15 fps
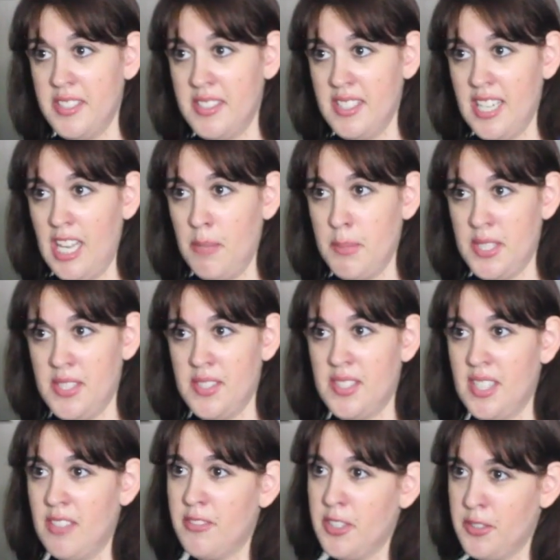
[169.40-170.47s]
synopsis
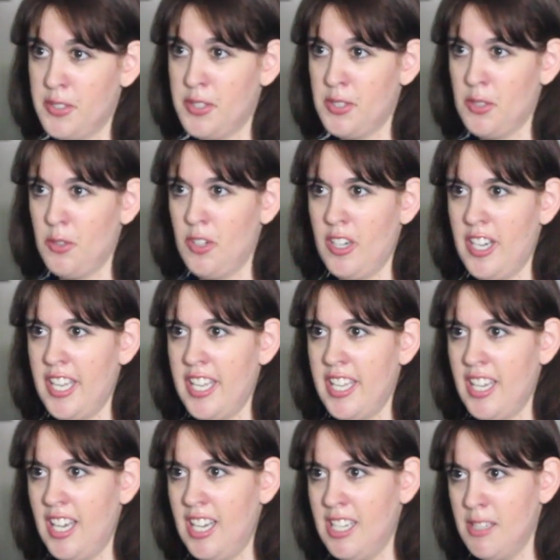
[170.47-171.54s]
of your
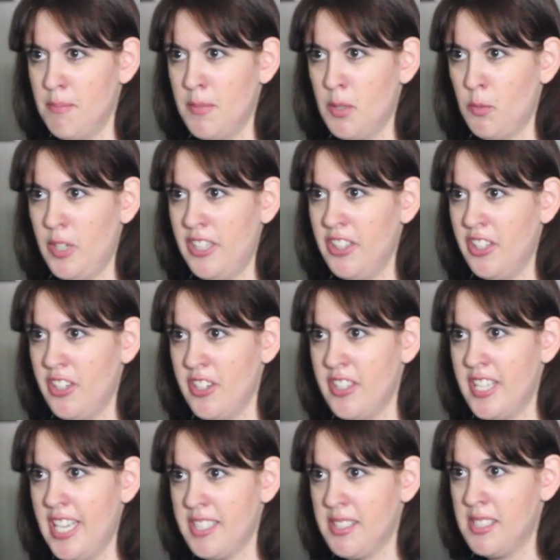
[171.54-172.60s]
story, um, we
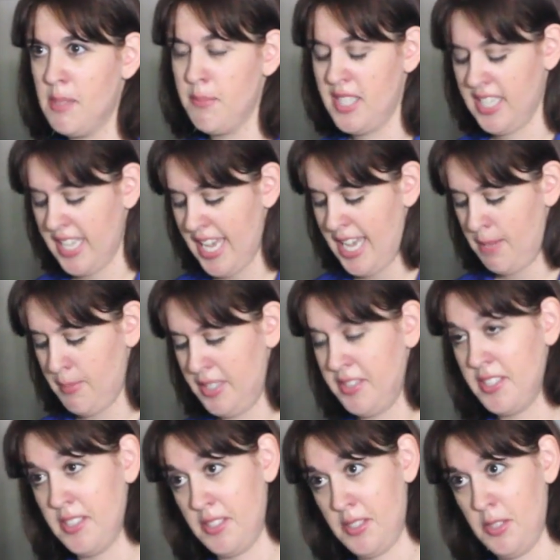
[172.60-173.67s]
learned that something happened
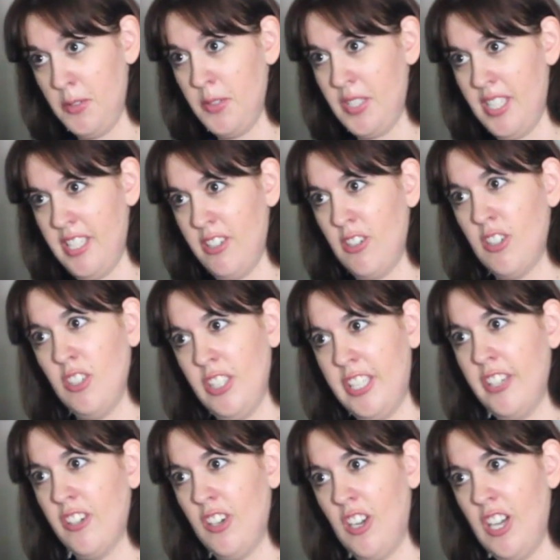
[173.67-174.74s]
to Susan
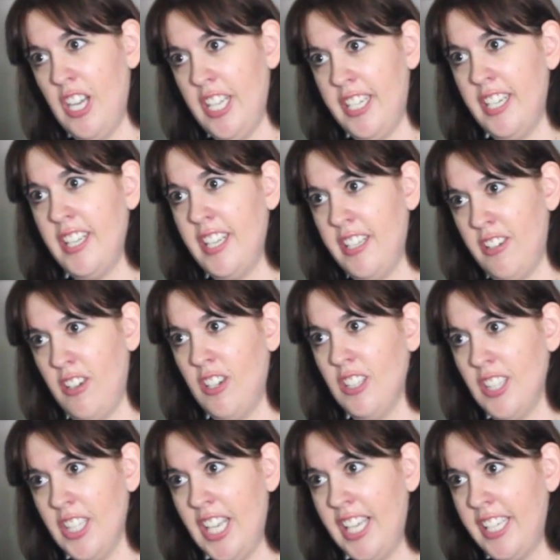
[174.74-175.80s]
earlier on in her
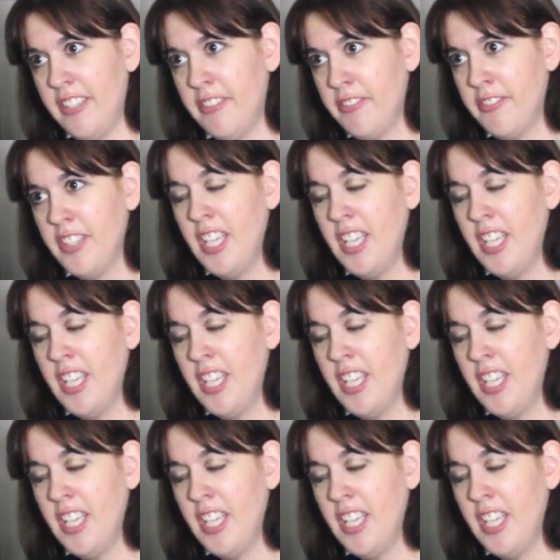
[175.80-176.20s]
life.